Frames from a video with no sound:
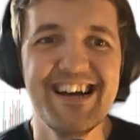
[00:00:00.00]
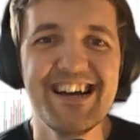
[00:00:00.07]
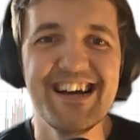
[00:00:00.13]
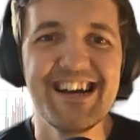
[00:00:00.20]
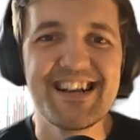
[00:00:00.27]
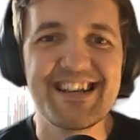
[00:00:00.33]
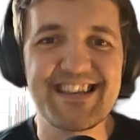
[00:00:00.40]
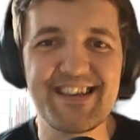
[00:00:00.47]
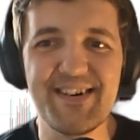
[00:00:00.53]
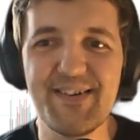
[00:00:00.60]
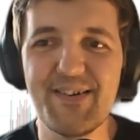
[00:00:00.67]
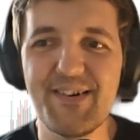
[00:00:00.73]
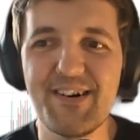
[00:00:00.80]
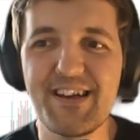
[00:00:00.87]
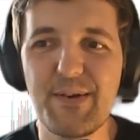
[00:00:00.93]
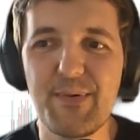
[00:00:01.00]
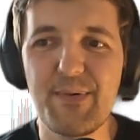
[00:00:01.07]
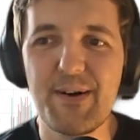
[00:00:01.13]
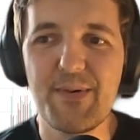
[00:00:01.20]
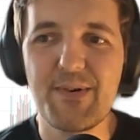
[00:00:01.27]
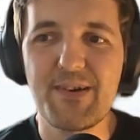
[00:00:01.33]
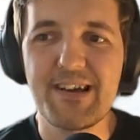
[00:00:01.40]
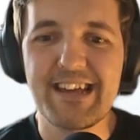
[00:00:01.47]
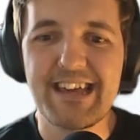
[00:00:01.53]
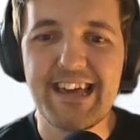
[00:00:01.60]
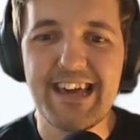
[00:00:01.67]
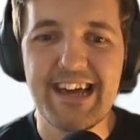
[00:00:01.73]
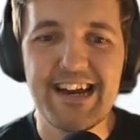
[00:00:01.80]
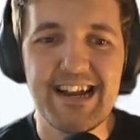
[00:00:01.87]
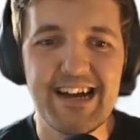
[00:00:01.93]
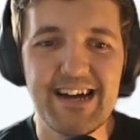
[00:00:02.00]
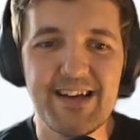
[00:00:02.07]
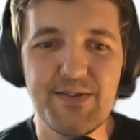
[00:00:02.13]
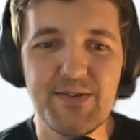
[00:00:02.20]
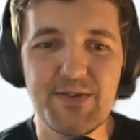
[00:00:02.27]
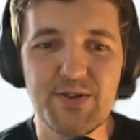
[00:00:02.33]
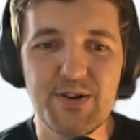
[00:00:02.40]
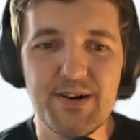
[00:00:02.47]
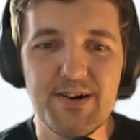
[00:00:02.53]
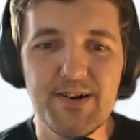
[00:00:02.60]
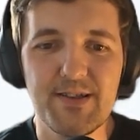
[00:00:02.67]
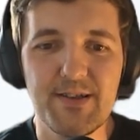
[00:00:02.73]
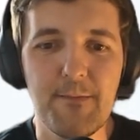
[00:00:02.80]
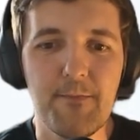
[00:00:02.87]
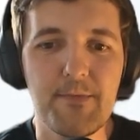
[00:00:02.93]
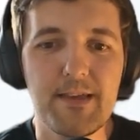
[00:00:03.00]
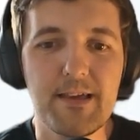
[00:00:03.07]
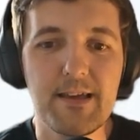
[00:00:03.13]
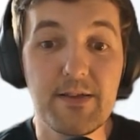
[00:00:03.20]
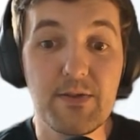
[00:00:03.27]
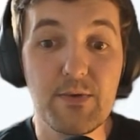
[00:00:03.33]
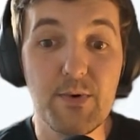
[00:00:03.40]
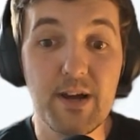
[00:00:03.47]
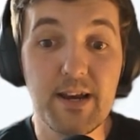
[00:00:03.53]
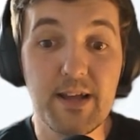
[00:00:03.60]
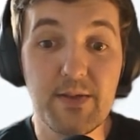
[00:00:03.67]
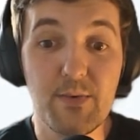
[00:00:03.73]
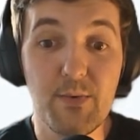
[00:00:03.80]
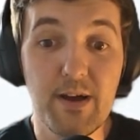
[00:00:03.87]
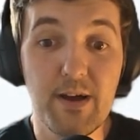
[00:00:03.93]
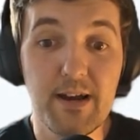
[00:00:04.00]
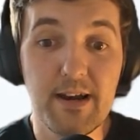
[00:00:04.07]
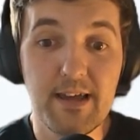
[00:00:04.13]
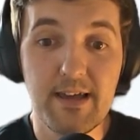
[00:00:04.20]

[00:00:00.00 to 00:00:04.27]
So if I look again at the chart in 2020,